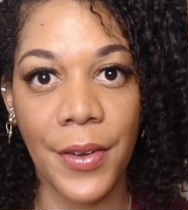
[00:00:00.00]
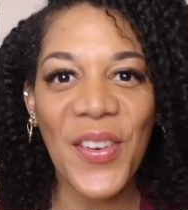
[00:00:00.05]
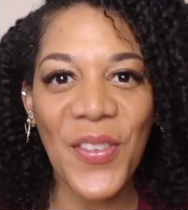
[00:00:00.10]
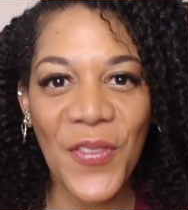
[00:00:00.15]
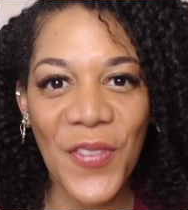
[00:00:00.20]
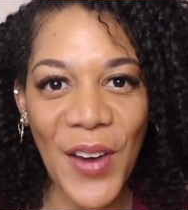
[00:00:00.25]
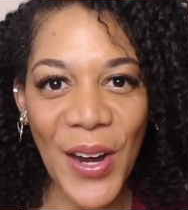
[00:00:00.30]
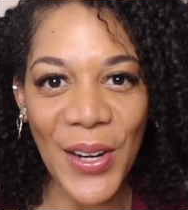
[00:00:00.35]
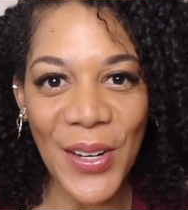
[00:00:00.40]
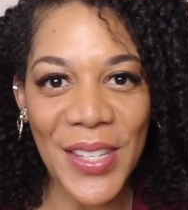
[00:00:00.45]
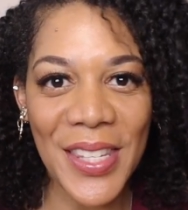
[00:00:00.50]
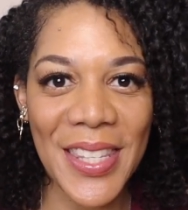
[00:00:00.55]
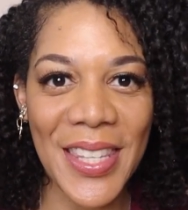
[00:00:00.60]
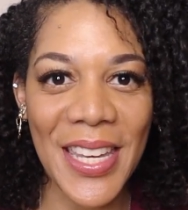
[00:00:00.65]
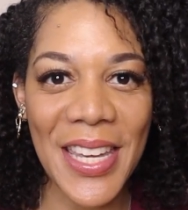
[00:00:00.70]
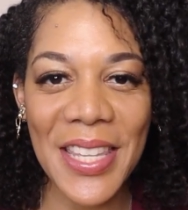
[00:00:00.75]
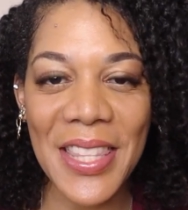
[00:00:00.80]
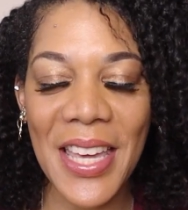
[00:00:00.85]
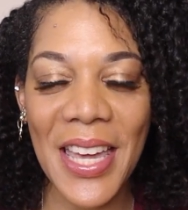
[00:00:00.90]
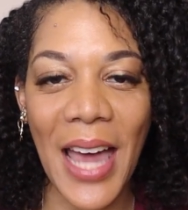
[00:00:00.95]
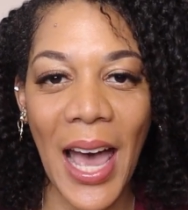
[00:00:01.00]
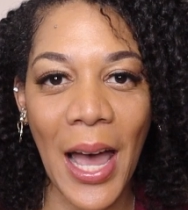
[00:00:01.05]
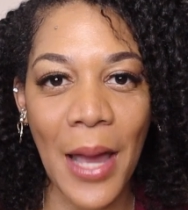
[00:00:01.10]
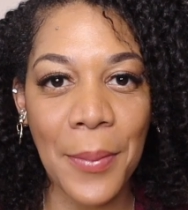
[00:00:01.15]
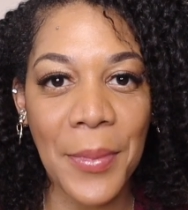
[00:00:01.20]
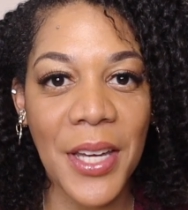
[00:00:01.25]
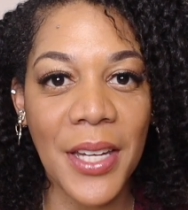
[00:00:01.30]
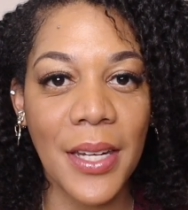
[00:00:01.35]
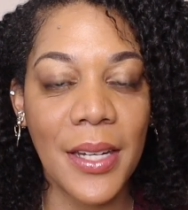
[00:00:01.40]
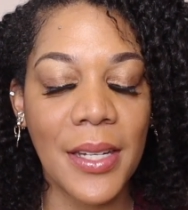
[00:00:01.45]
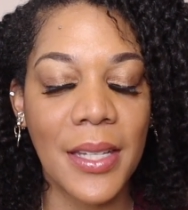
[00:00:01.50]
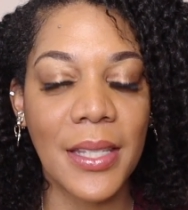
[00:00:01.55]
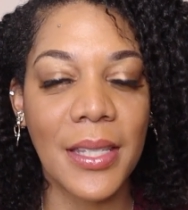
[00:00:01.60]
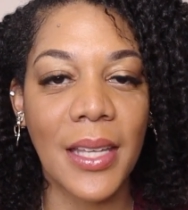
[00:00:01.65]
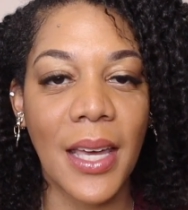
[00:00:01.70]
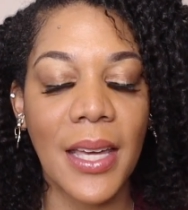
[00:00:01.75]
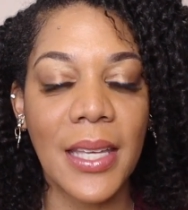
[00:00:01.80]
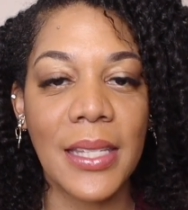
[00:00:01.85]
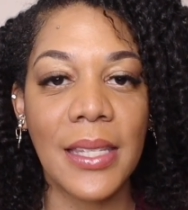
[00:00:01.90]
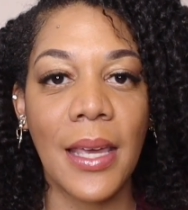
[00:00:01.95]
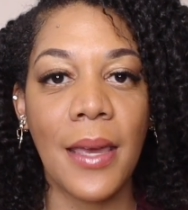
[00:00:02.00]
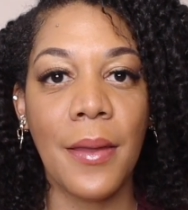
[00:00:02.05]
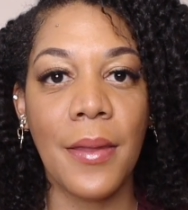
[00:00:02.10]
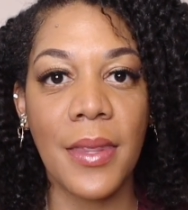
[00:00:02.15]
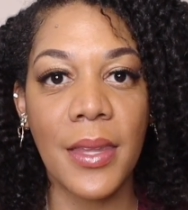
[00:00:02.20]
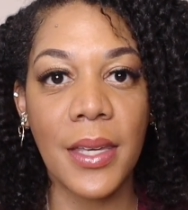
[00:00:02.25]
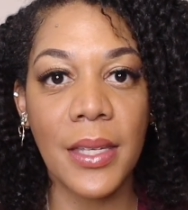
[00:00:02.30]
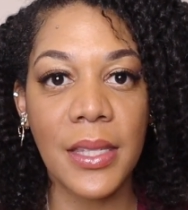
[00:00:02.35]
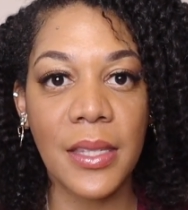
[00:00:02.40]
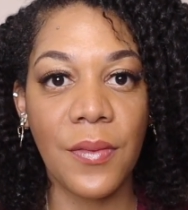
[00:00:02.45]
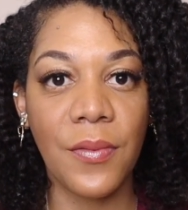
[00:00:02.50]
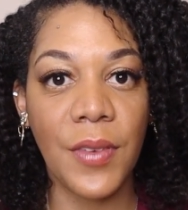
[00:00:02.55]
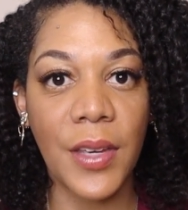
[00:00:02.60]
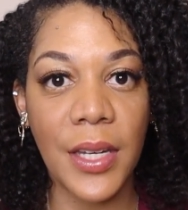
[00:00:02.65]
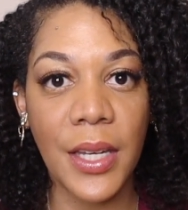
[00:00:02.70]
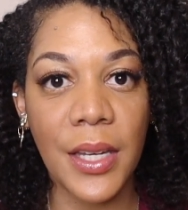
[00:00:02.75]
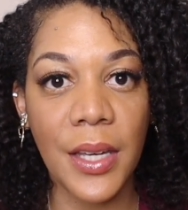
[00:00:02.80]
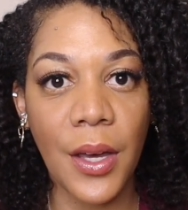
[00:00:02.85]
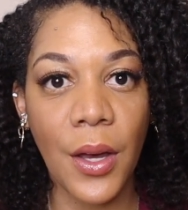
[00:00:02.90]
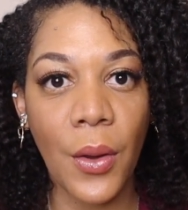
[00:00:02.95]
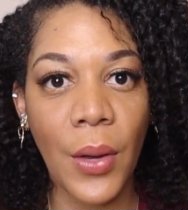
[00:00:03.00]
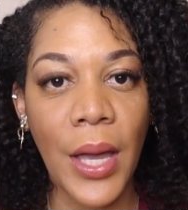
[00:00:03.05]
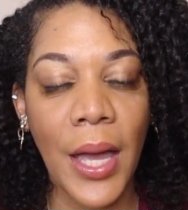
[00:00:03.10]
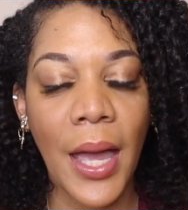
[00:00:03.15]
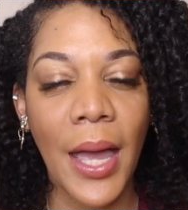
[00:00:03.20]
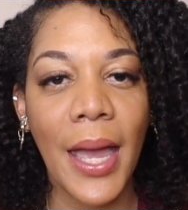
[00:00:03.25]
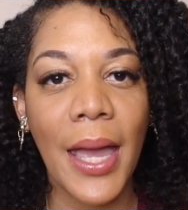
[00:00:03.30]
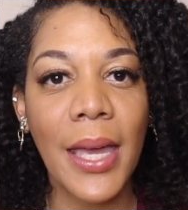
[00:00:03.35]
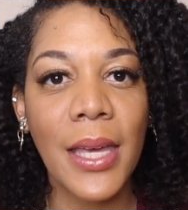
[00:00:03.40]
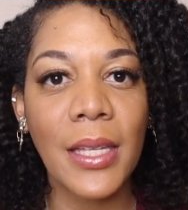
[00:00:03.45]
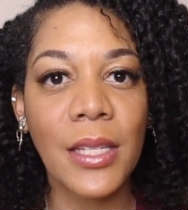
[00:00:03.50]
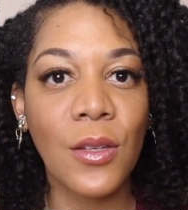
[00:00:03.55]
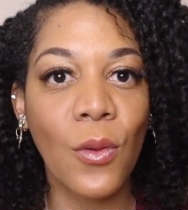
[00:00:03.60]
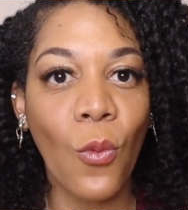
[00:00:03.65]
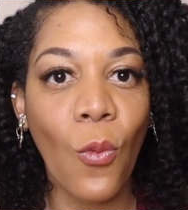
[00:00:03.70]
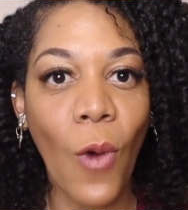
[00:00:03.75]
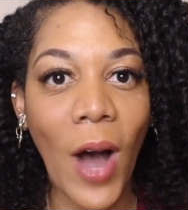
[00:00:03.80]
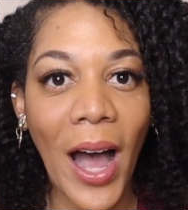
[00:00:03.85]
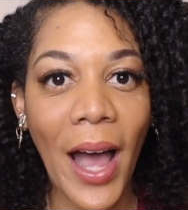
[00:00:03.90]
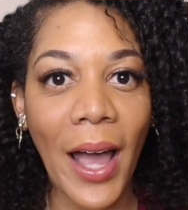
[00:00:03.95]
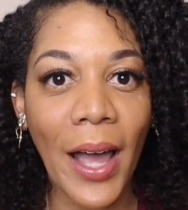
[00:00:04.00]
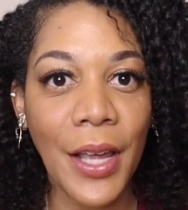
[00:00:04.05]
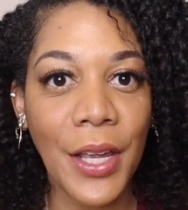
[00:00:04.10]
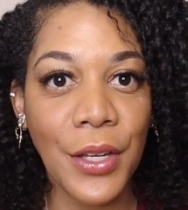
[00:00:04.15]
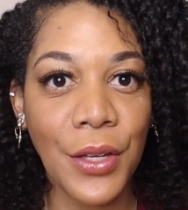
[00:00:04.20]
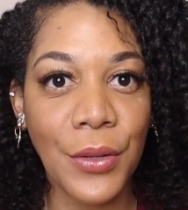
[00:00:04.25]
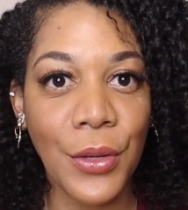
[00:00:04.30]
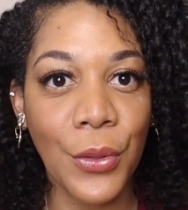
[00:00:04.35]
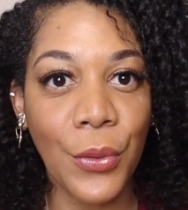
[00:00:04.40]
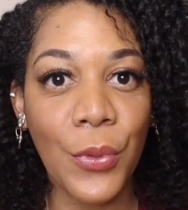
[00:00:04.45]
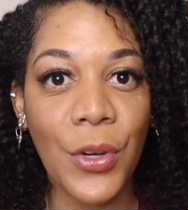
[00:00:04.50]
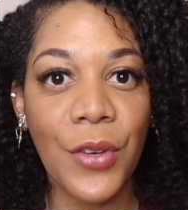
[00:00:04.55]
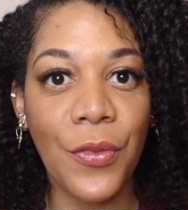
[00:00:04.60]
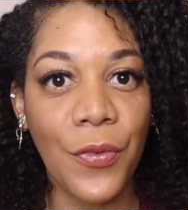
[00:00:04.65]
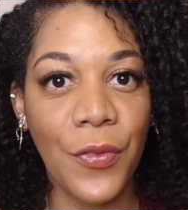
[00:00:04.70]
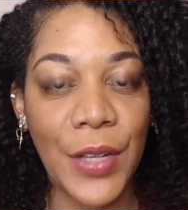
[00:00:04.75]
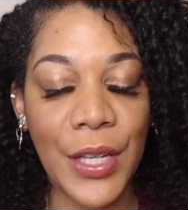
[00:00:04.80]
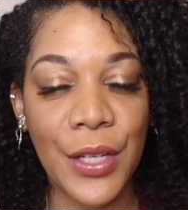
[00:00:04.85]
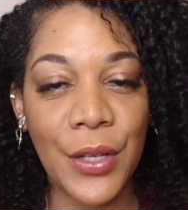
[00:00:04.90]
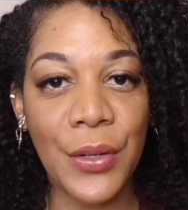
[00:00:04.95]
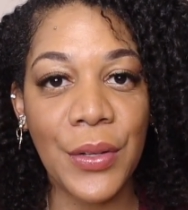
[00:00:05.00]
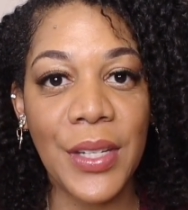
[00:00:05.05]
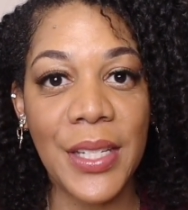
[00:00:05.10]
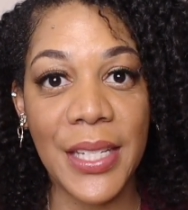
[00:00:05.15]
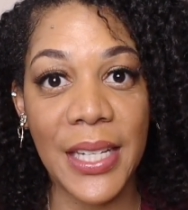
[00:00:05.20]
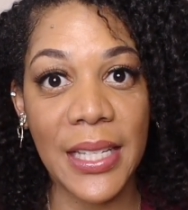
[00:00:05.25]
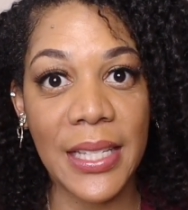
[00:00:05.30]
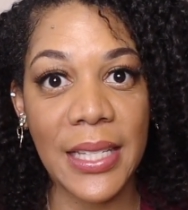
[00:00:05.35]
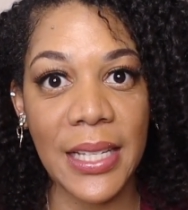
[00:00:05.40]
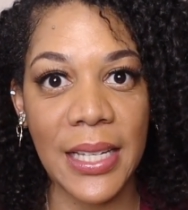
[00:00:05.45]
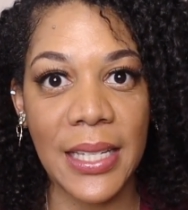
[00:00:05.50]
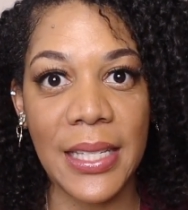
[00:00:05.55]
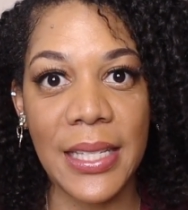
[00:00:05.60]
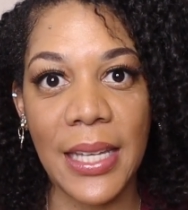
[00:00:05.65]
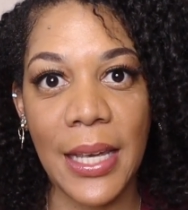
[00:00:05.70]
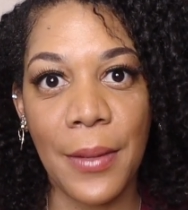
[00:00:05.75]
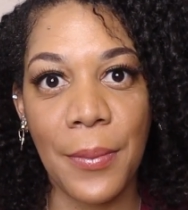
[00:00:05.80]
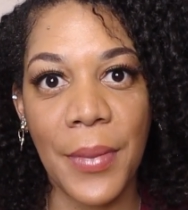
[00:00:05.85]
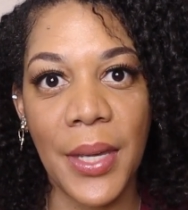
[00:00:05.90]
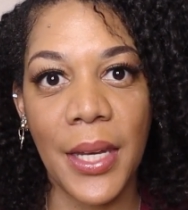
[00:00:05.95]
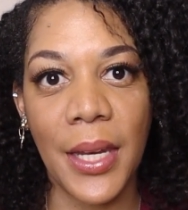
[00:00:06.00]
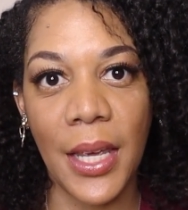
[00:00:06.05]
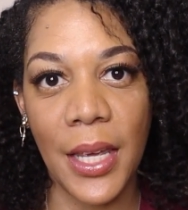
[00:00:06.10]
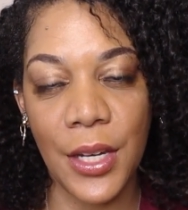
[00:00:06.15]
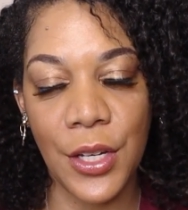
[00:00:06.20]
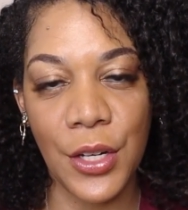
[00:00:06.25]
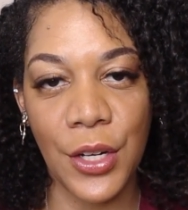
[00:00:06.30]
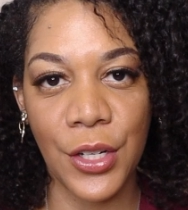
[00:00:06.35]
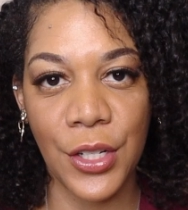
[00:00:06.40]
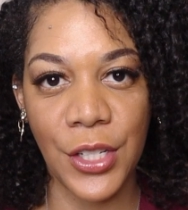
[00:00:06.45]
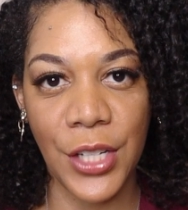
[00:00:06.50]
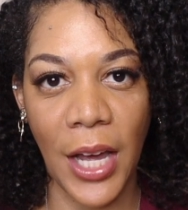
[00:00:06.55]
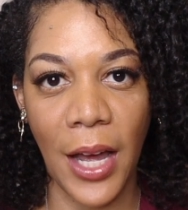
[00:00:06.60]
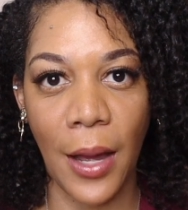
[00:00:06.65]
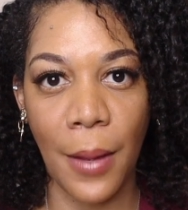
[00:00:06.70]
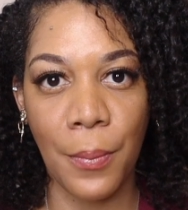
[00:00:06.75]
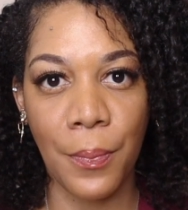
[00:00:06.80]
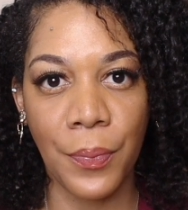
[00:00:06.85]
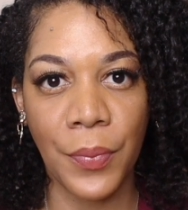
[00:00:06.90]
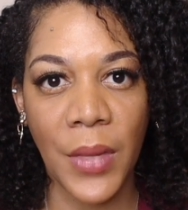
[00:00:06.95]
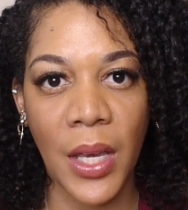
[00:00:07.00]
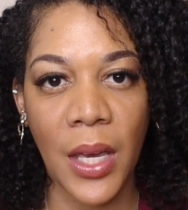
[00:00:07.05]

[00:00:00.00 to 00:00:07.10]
The first thing that I'm going to discuss in this video is why you would feel discontentment in your job.